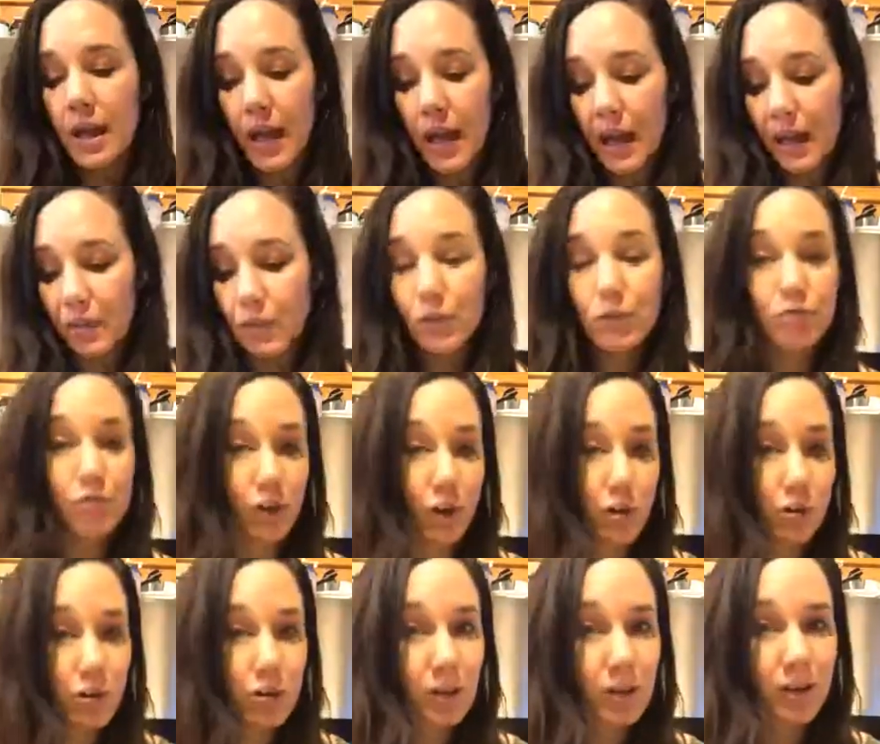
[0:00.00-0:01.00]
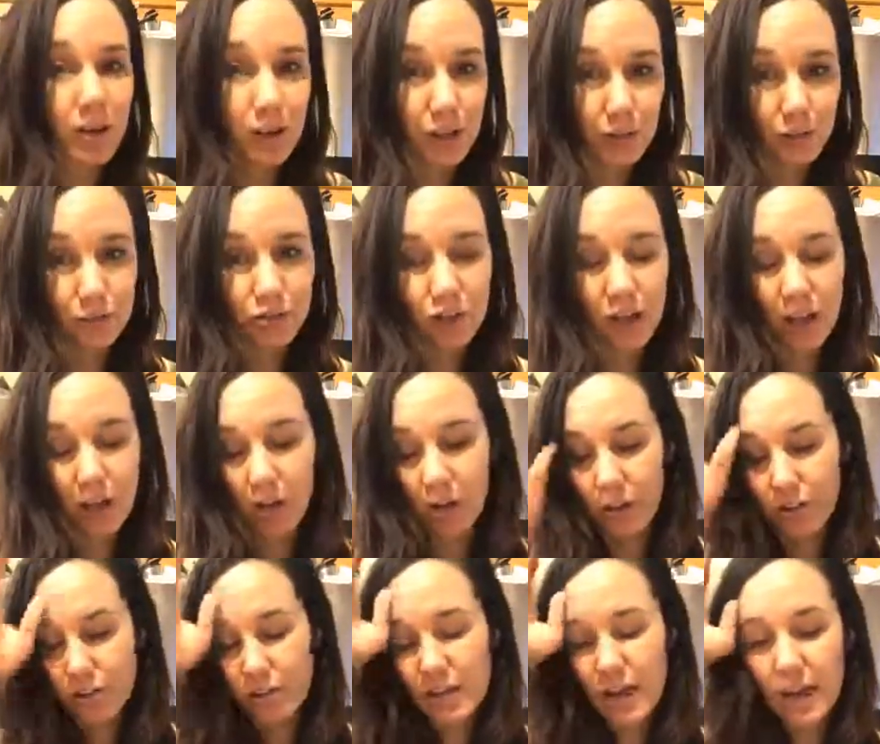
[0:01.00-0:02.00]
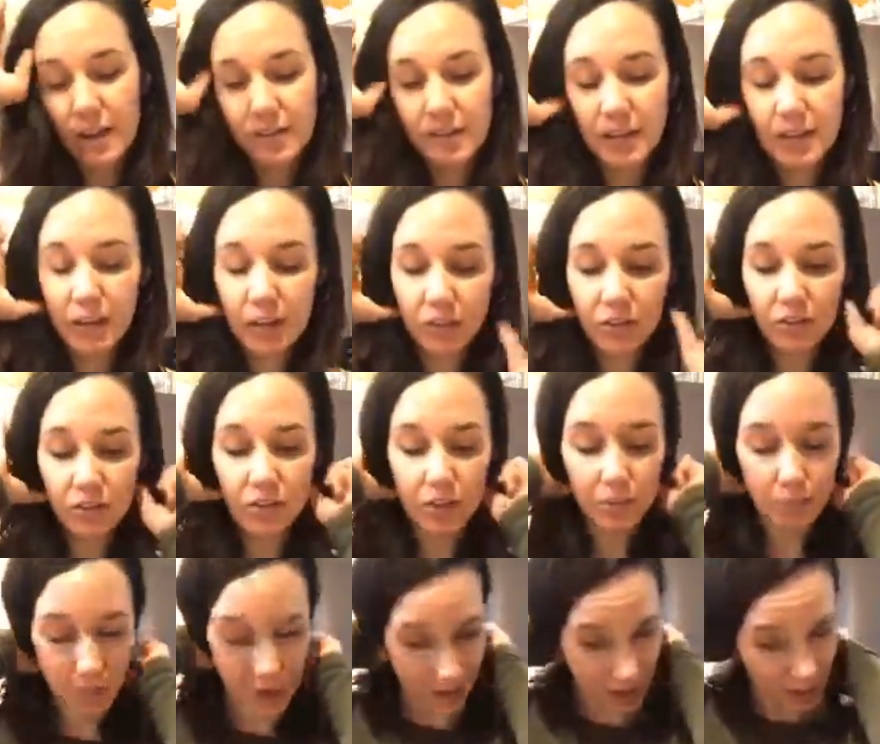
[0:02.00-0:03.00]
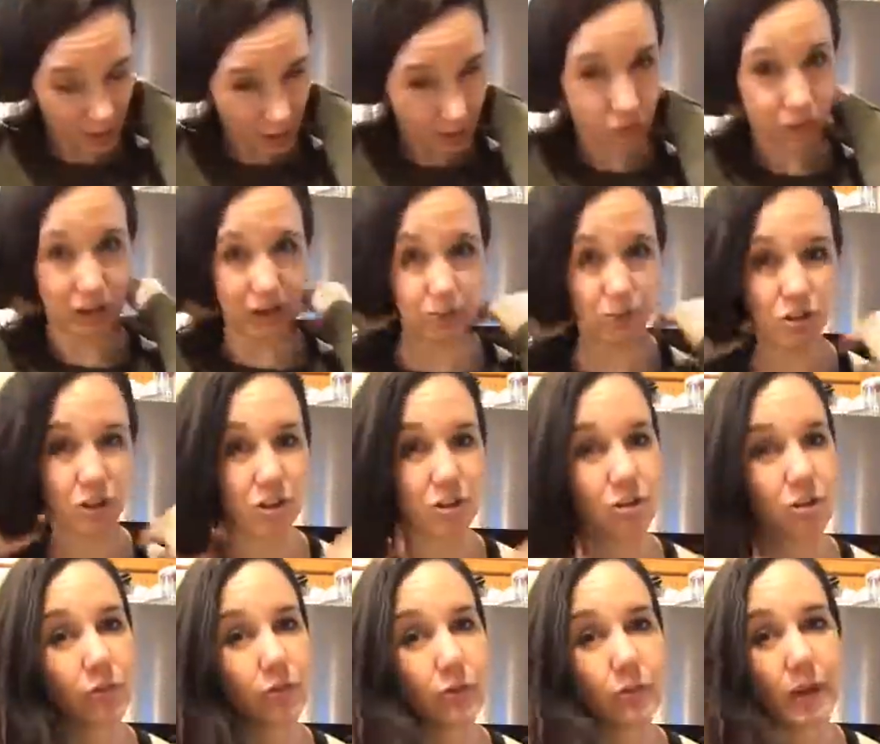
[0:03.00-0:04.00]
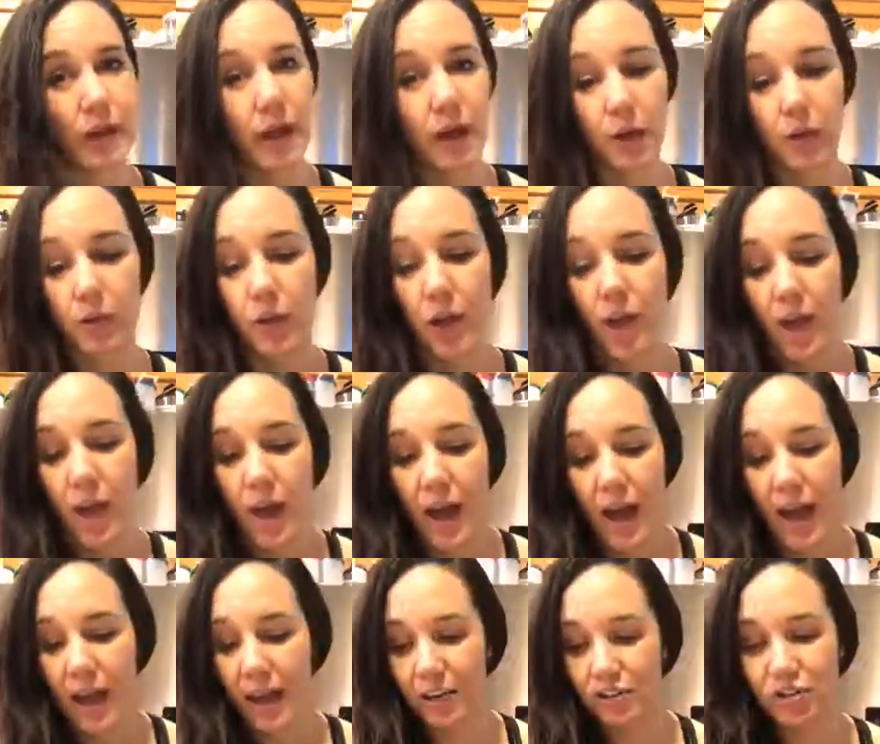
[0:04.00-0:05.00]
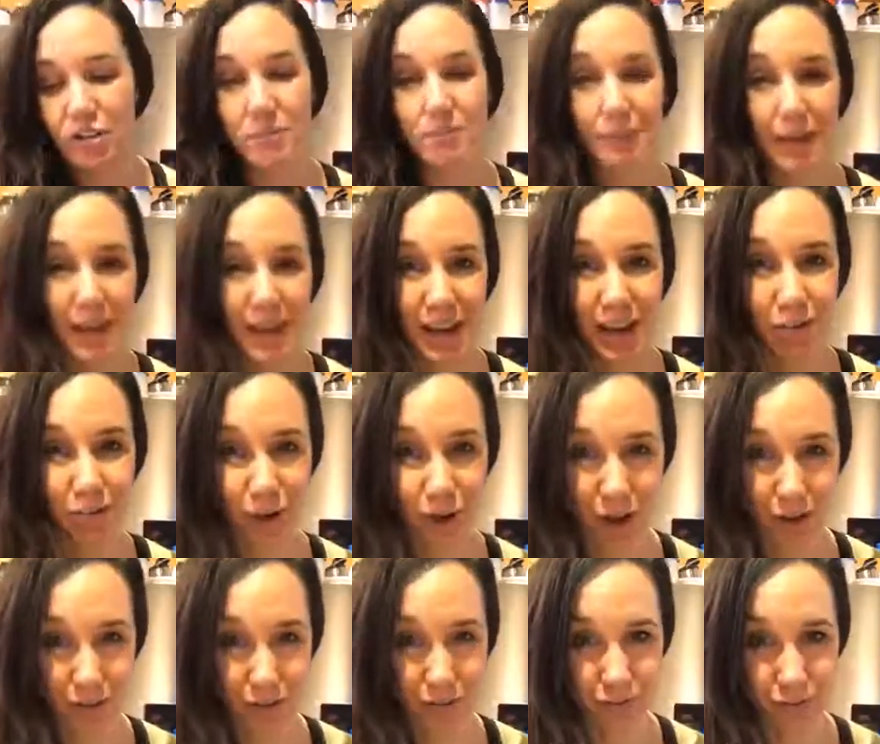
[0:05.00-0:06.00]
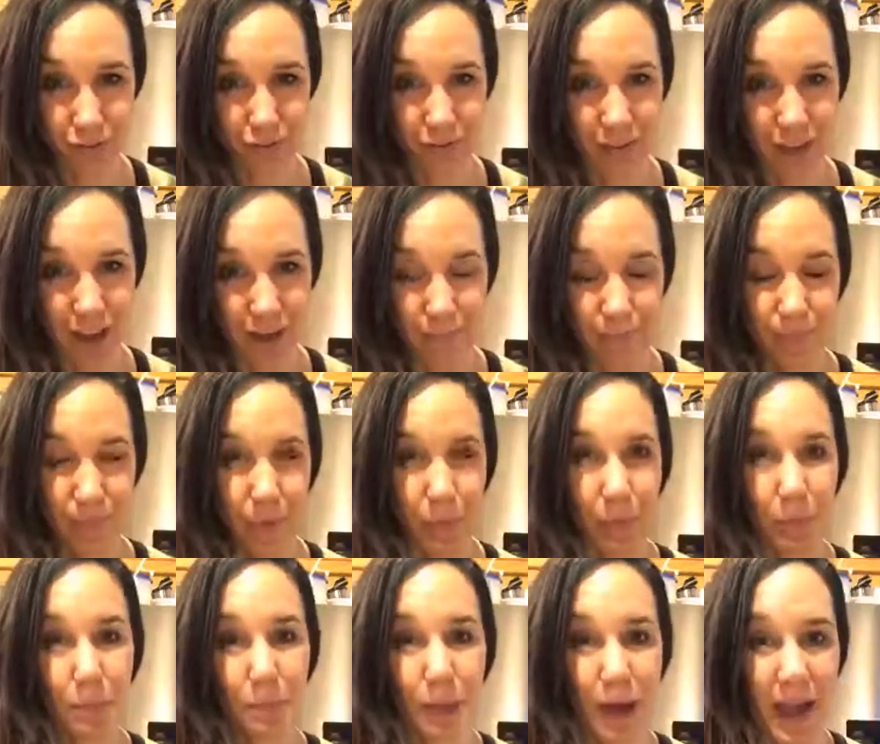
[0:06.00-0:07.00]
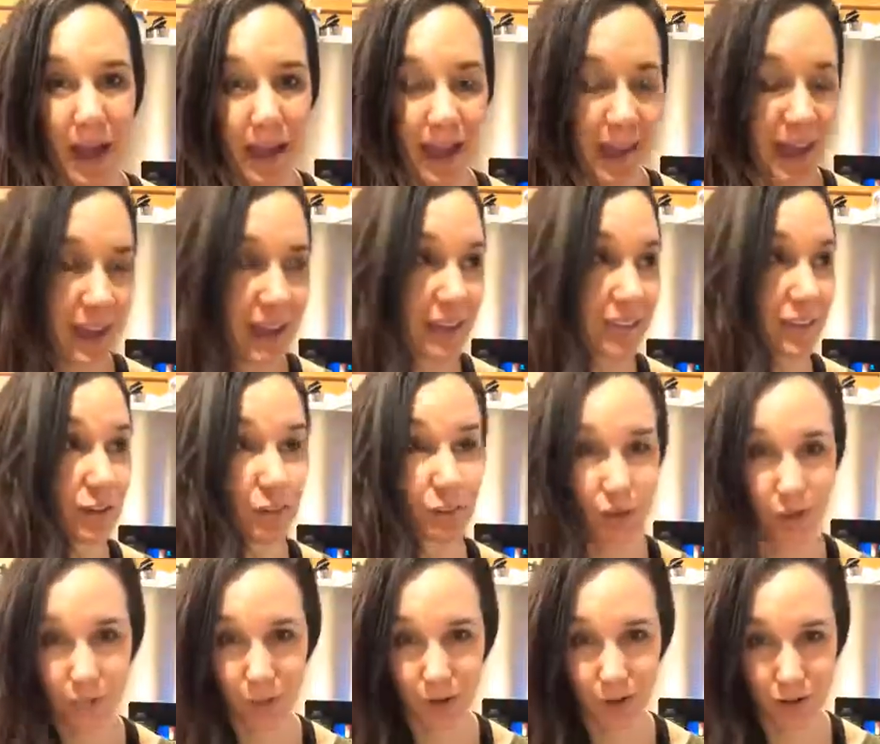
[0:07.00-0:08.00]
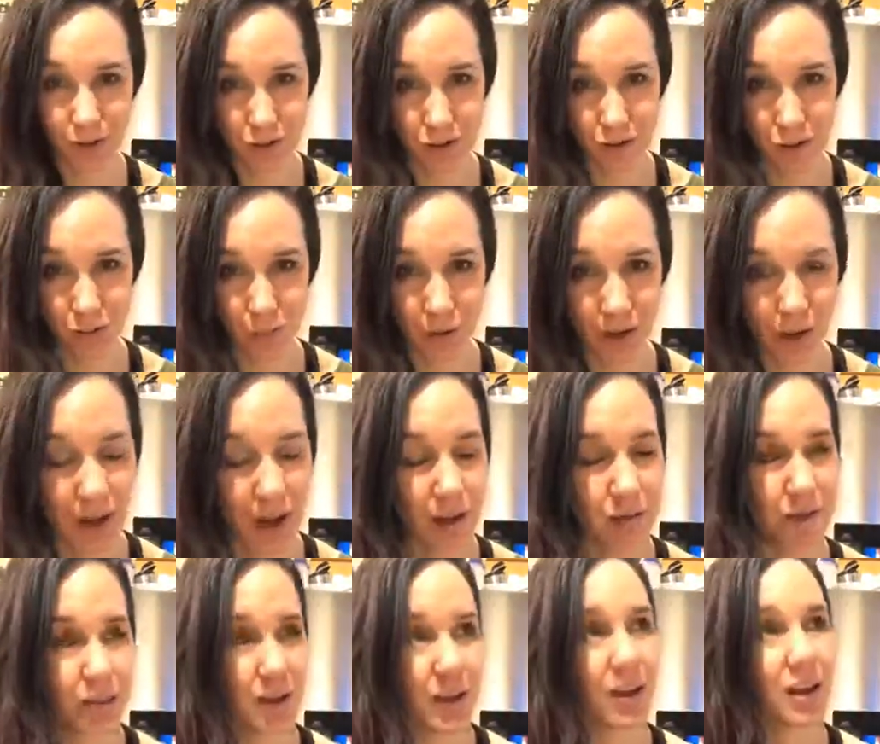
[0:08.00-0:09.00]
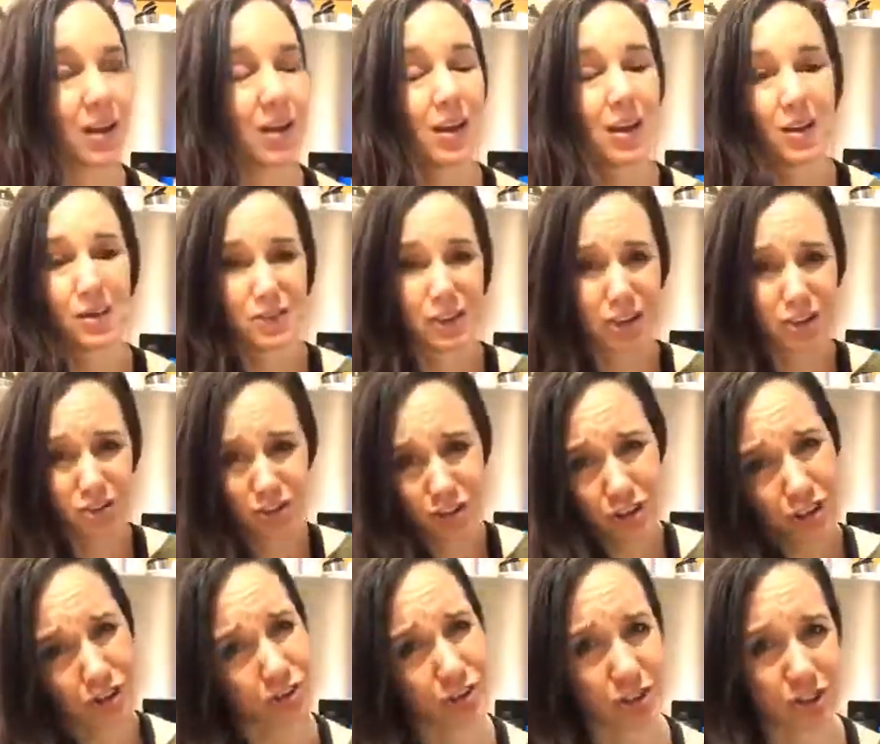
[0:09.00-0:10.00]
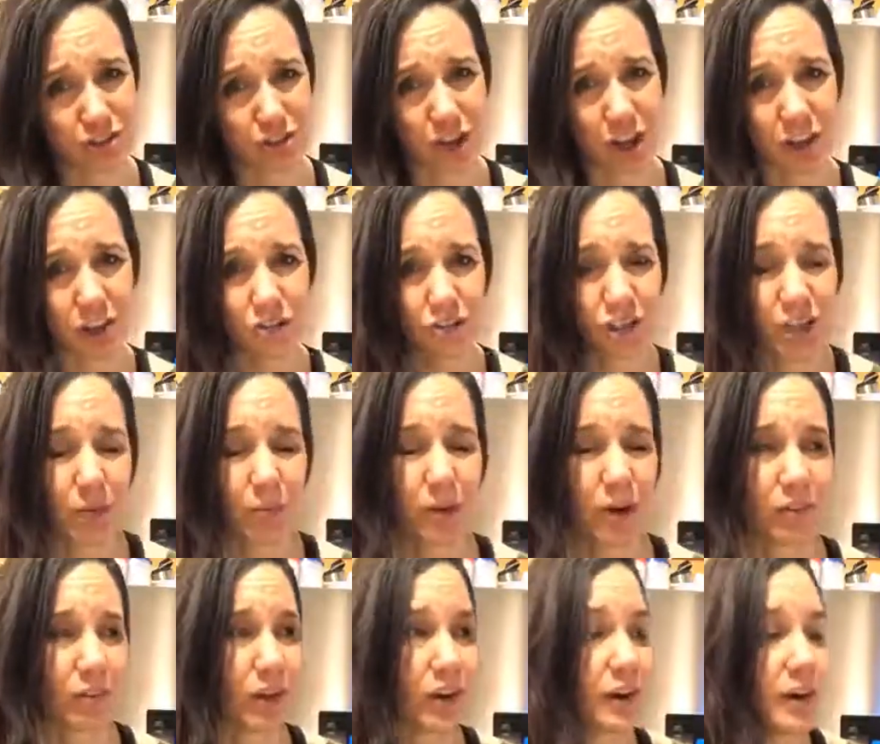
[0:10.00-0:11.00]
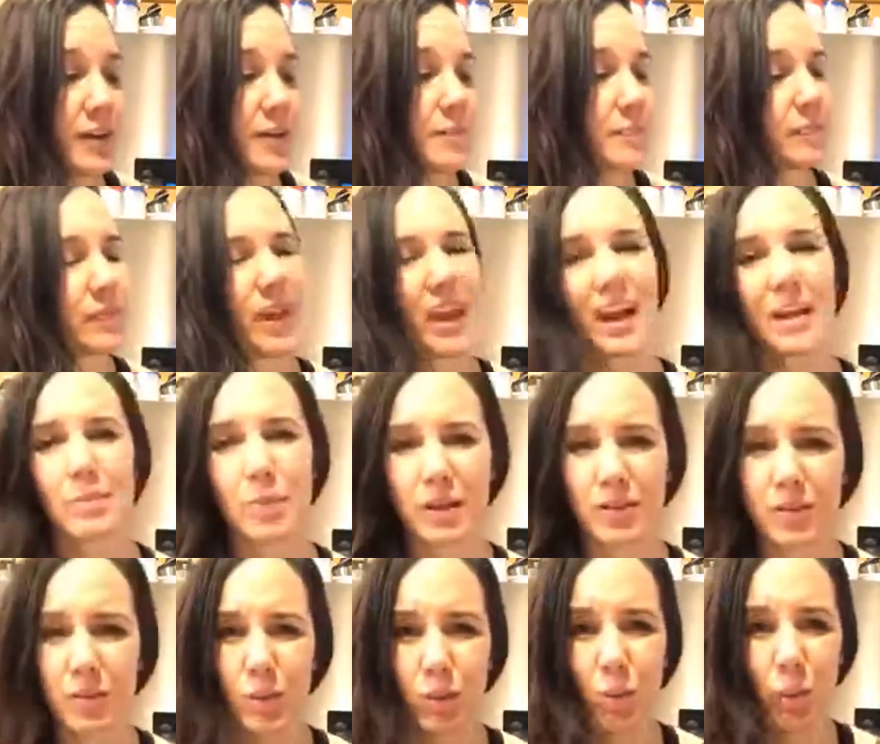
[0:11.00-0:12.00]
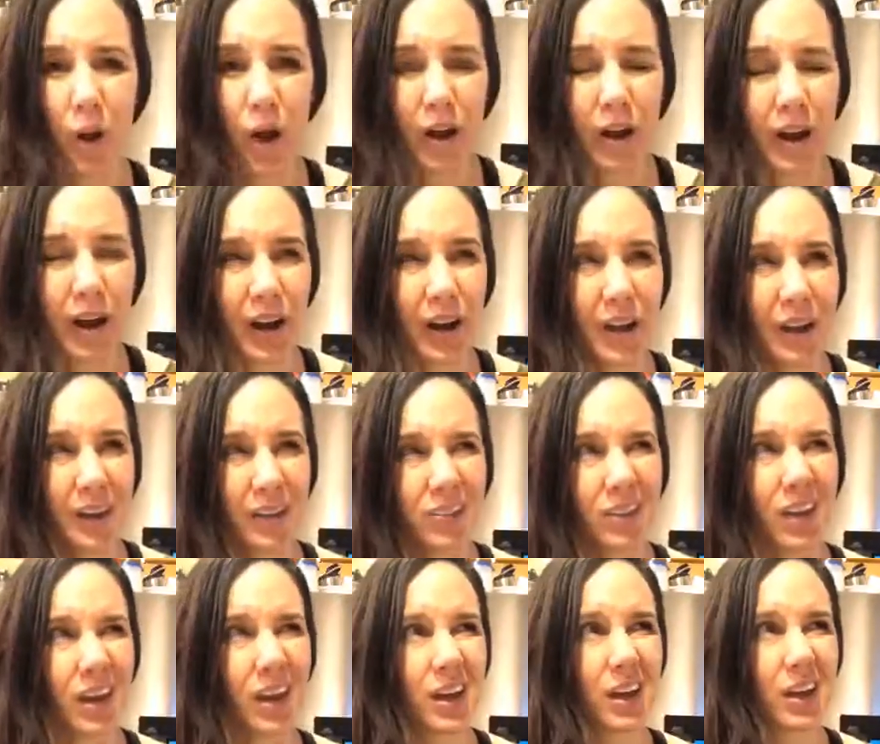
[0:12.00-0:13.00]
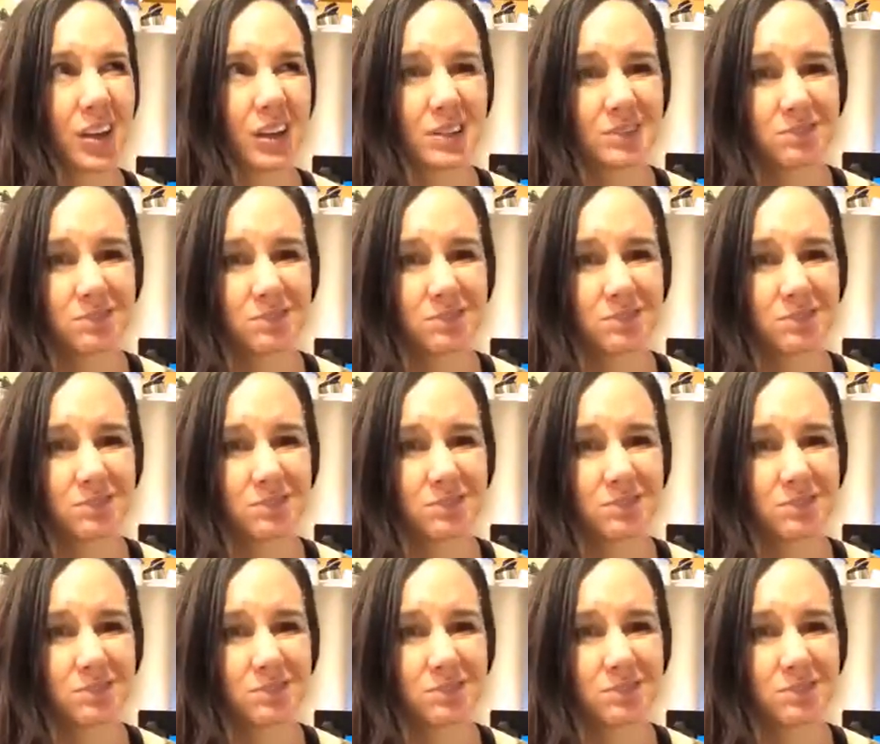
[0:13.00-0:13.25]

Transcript: And if you don't use Shakeology, guys, it has been a huge game changer for my health. I actually made it wrong the first time. I remember buying it because I really wanted to do the workouts, and I was like, sure, I'll drink a chocolate shake, whatever. And I mixed it with water, and I was like,